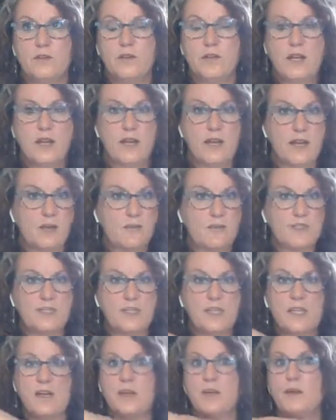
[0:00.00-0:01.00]
not able to
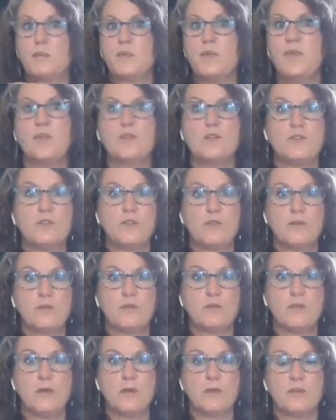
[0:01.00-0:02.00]
get it up here to your
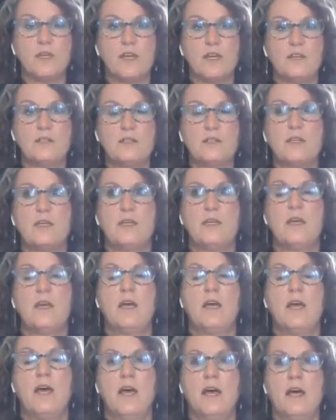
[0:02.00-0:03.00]
throat yet.
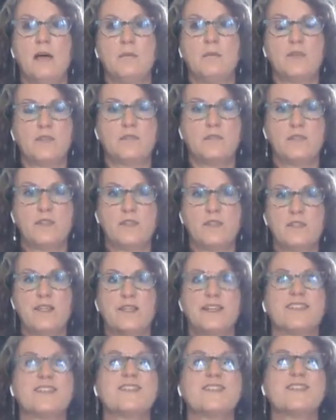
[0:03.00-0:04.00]
It feels
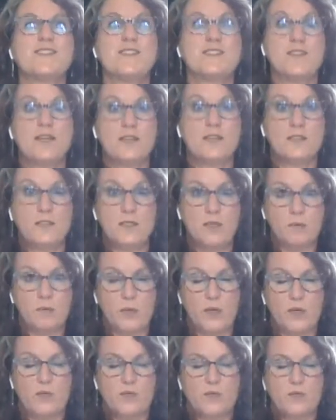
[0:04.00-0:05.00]
like it's stuck
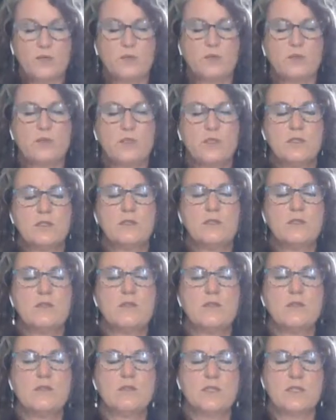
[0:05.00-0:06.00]
somewhere. So just
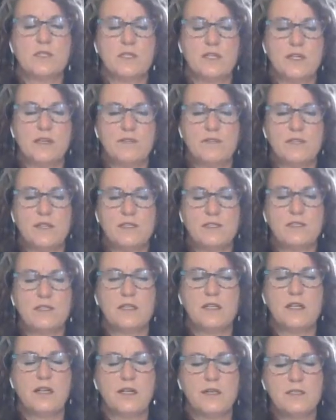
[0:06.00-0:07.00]
noticing if that's the
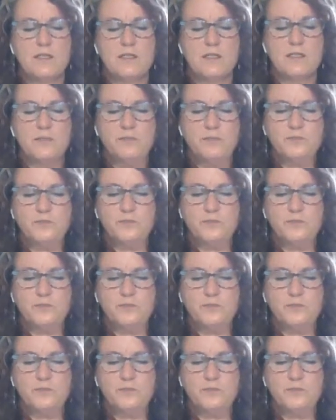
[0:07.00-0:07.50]
case.